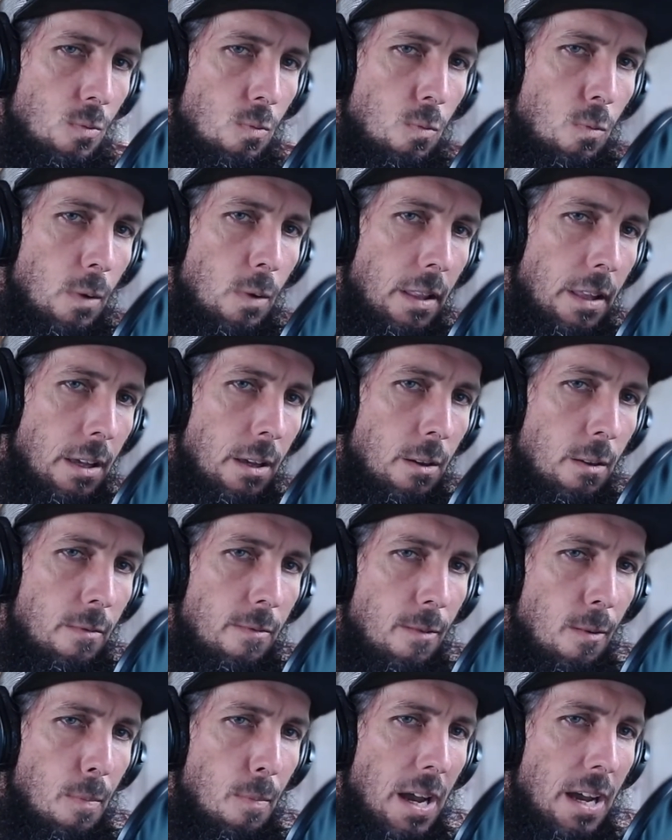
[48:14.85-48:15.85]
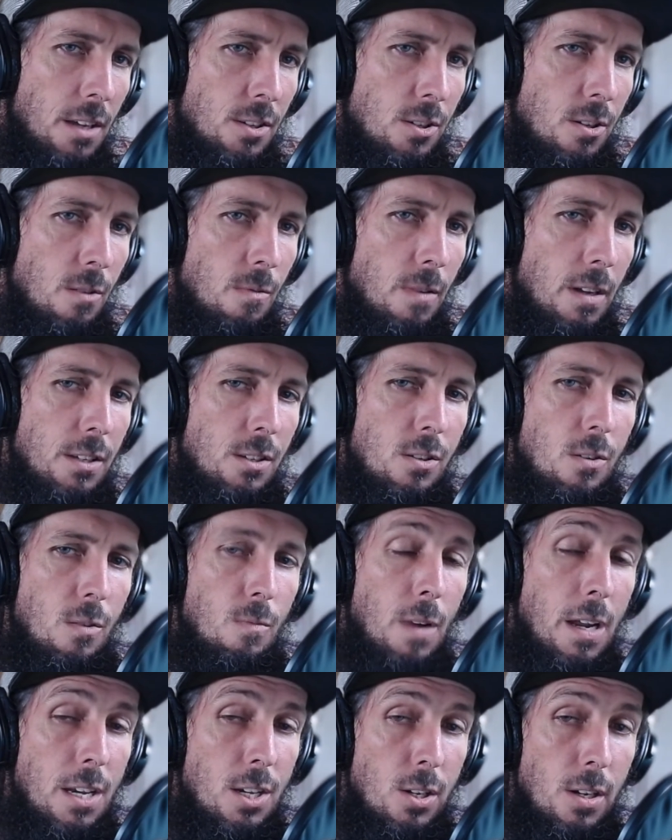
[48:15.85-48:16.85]
really good for pasture
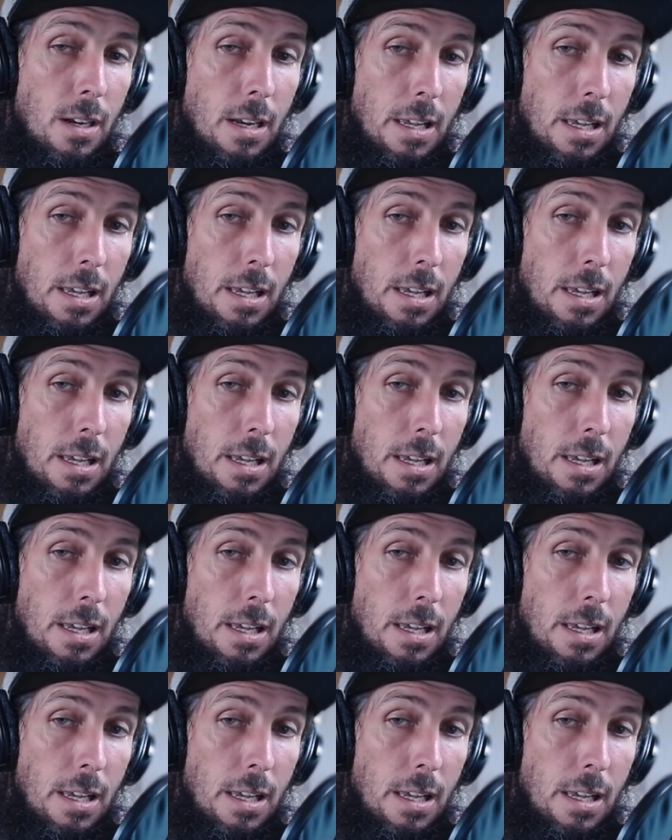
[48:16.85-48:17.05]
restoration